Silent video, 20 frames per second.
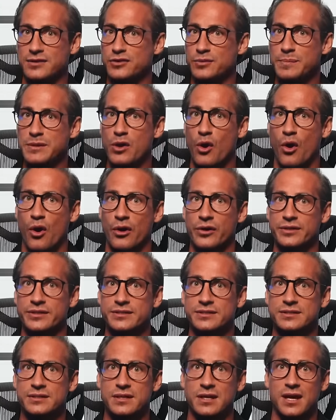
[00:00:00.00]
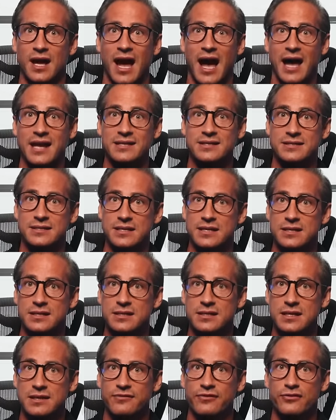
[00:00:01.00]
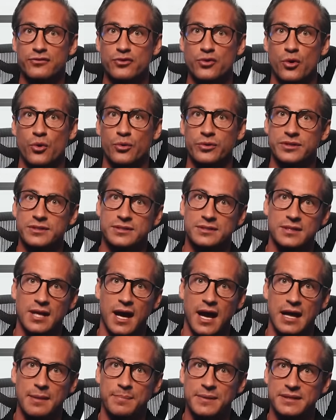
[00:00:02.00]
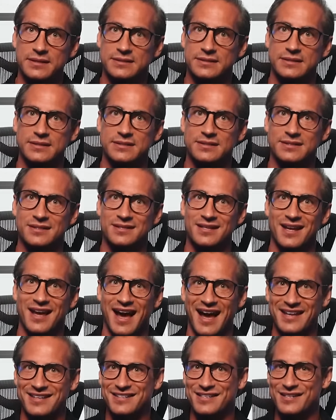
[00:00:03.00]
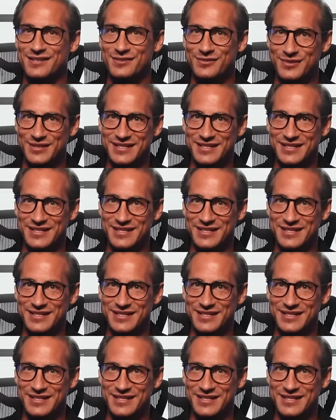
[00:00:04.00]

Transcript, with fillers: And to be honest, I didn't even know this type existed until